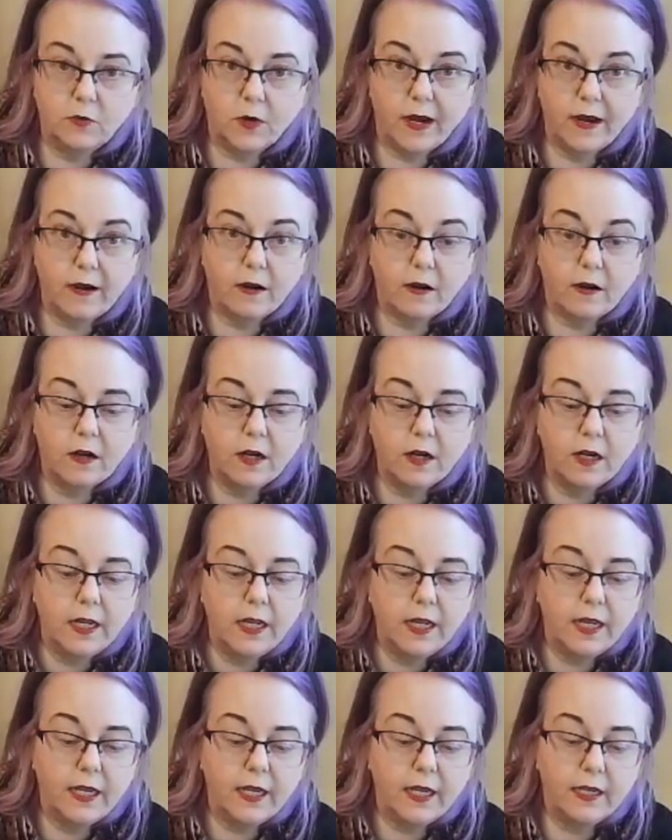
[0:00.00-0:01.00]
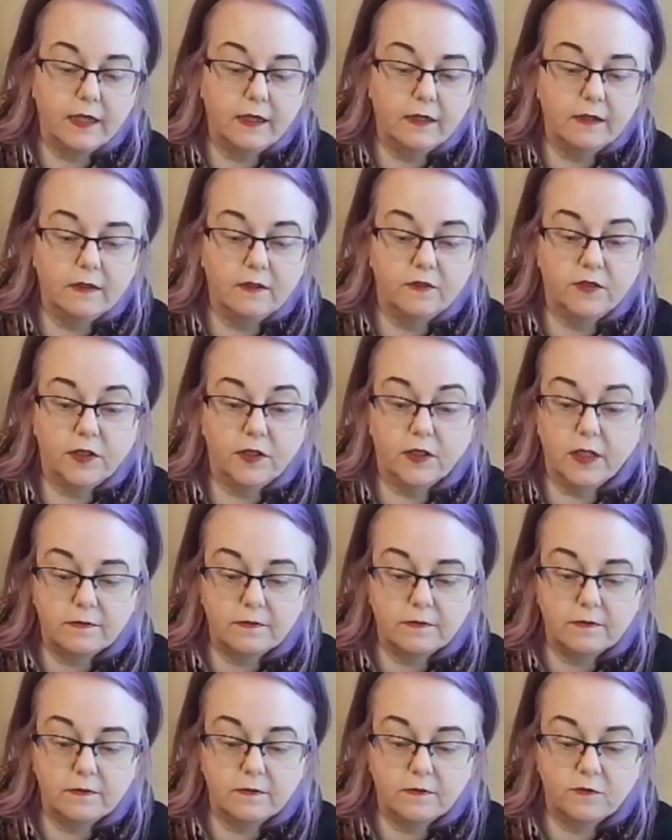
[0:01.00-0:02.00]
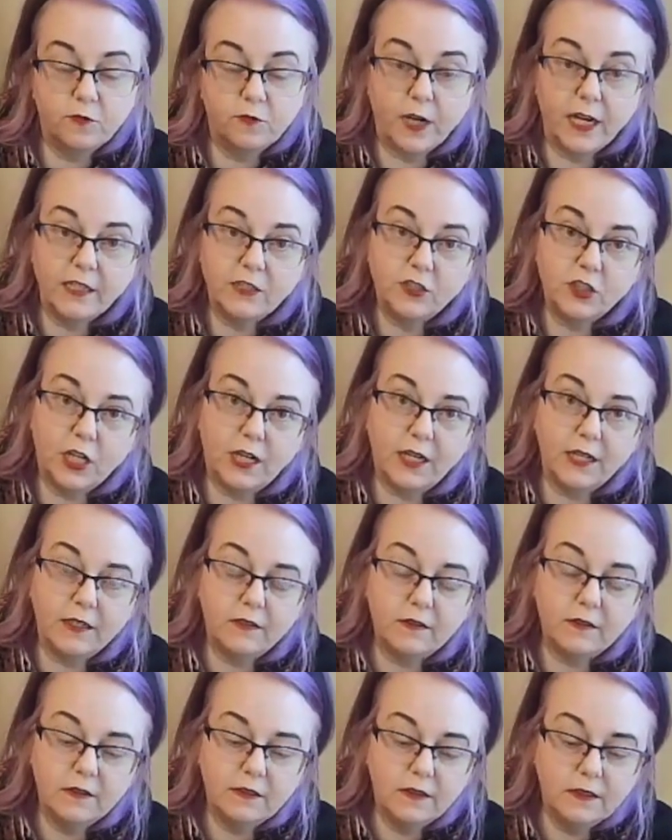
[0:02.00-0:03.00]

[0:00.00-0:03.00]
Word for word: rare and they're very fragile,